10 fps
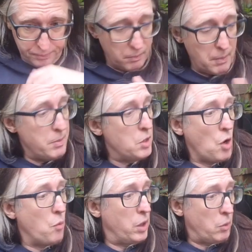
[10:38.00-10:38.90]

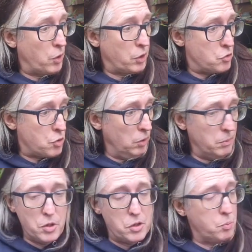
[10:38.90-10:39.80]
don't really want to control them,
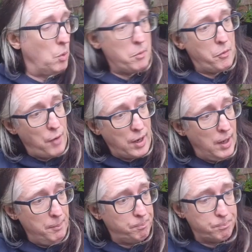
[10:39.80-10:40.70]
you just want them to fuck
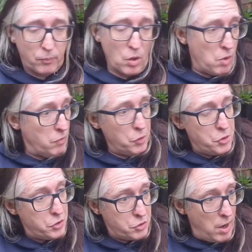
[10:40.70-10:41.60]
up.
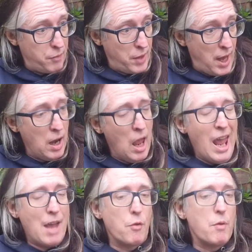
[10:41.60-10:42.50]
Revolution's great for that.
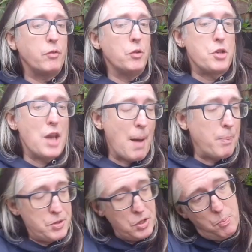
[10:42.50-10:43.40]
If a revolution
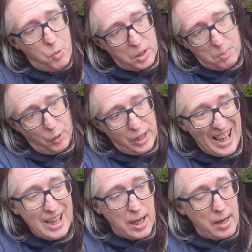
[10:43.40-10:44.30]
happens and you put a complete
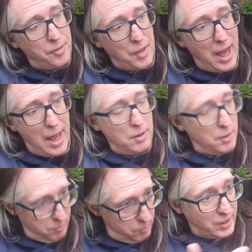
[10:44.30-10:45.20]
idiot at the head
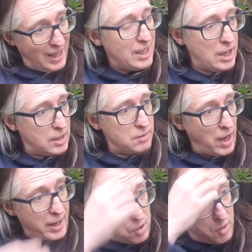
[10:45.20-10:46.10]
and the idiot
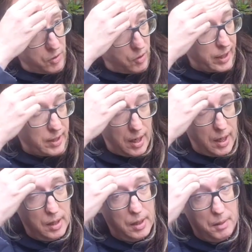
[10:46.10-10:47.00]
takes over, like
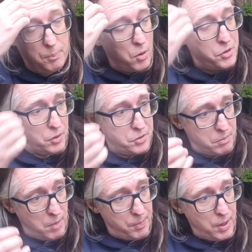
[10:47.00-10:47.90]
Boris
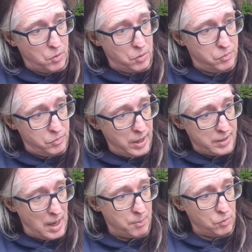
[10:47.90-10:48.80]
Yeltsin might be a good
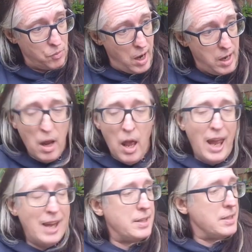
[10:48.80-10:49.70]
example, right?
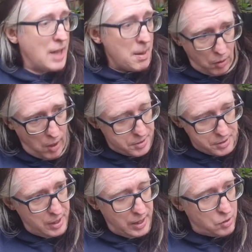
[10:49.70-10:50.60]
It
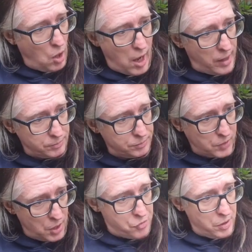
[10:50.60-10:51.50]
destabilizes the entire
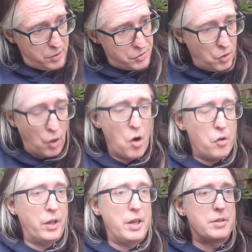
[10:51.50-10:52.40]
country because not
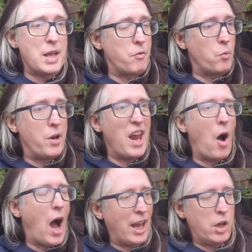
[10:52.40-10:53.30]
only is everyone now
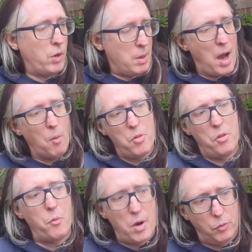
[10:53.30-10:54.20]
arguing about whether
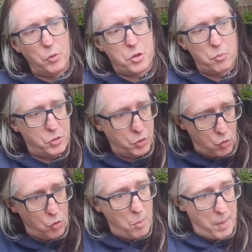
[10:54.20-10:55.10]
the revolution was a
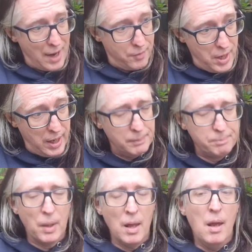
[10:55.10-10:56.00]
good or a bad thing,
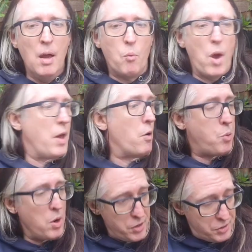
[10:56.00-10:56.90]
where they were
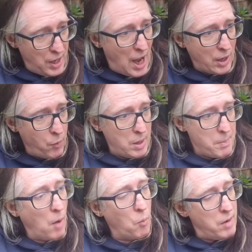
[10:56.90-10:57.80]
previously arguing
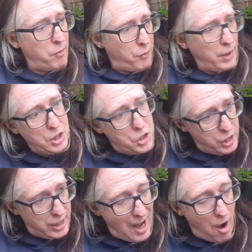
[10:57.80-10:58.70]
about whatever fucking
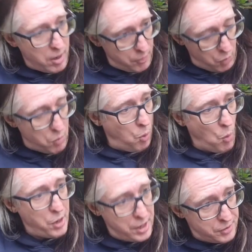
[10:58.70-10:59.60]
shitty narrative you
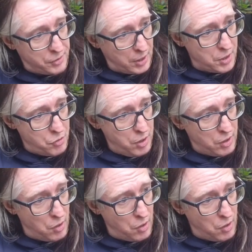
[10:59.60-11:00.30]
imported into the country,